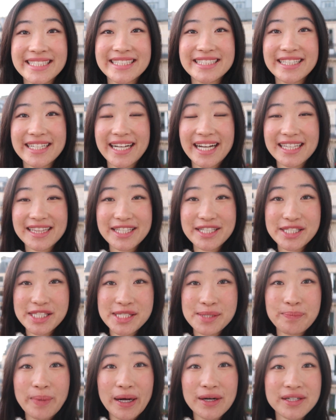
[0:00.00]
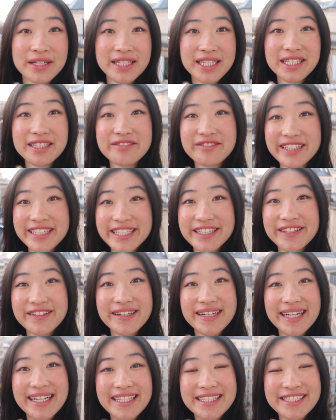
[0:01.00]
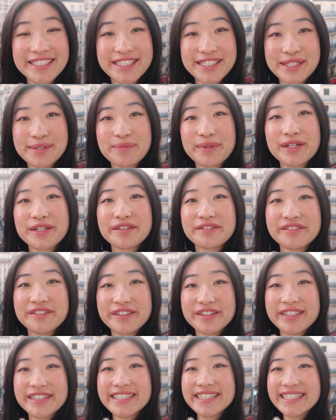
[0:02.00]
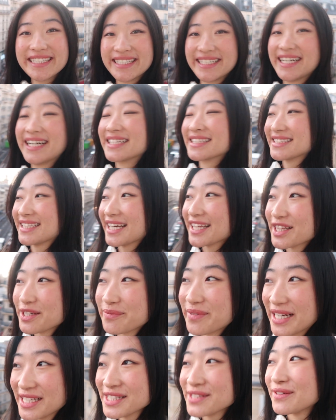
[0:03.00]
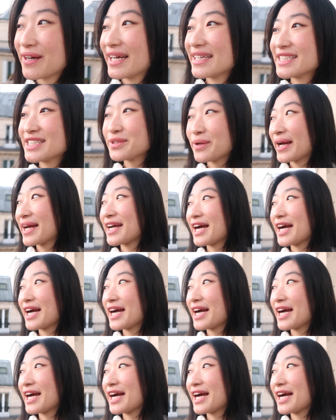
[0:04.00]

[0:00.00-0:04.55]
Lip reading: look at this balcony view. It's just beautiful. It's like the best way to wake